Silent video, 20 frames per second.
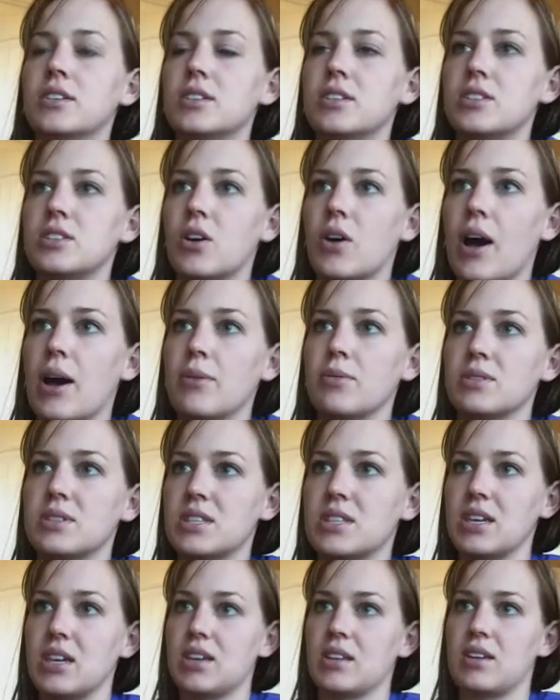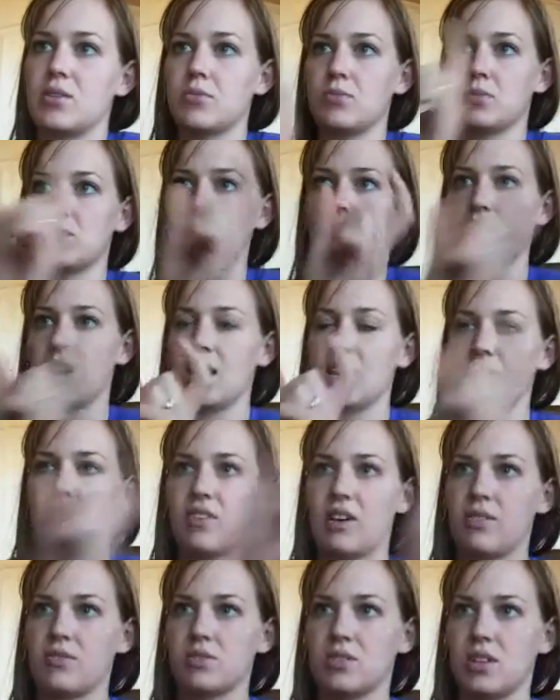So I was thinking that the
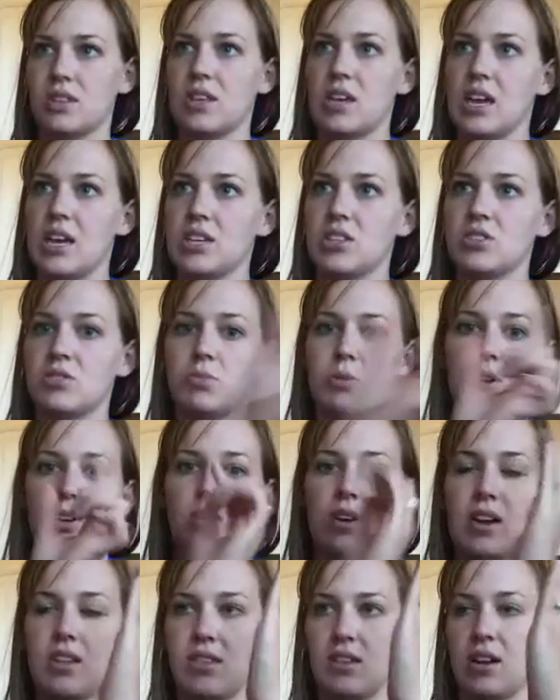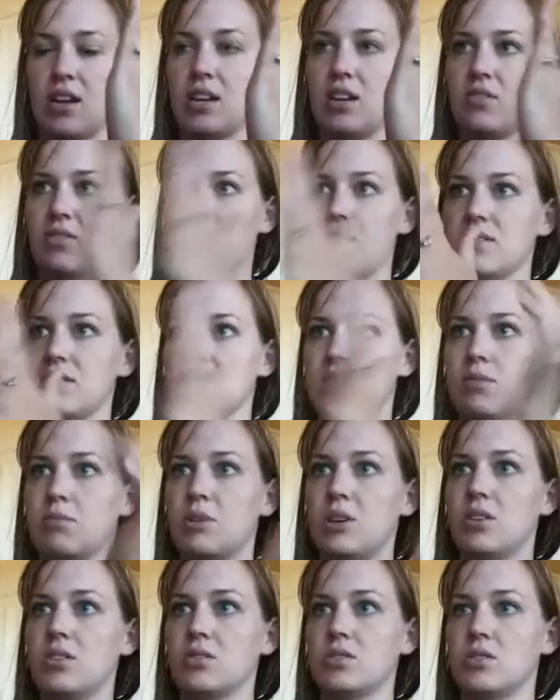95 was on the end, but you're right, the 95 is in the
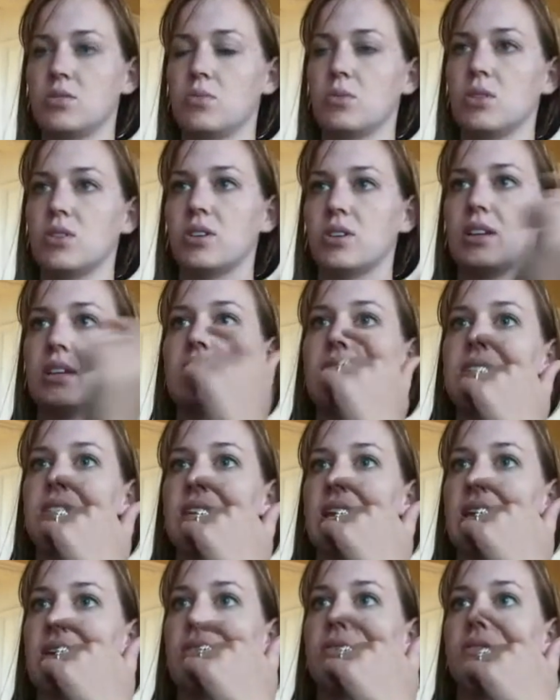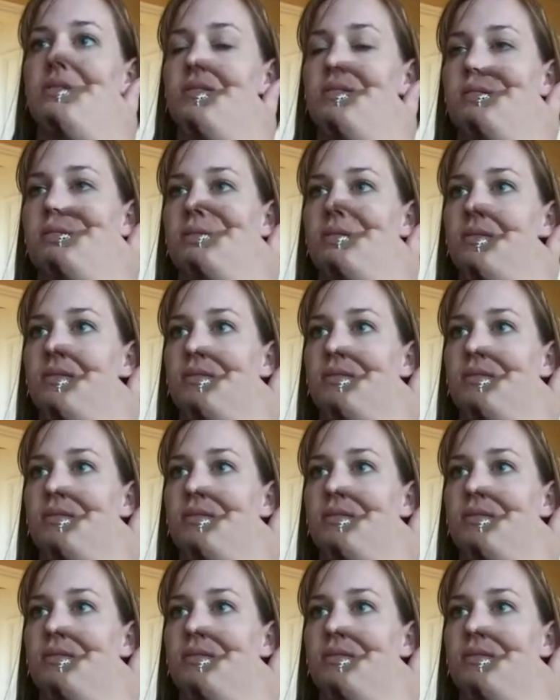middle, so we're looking at the tails.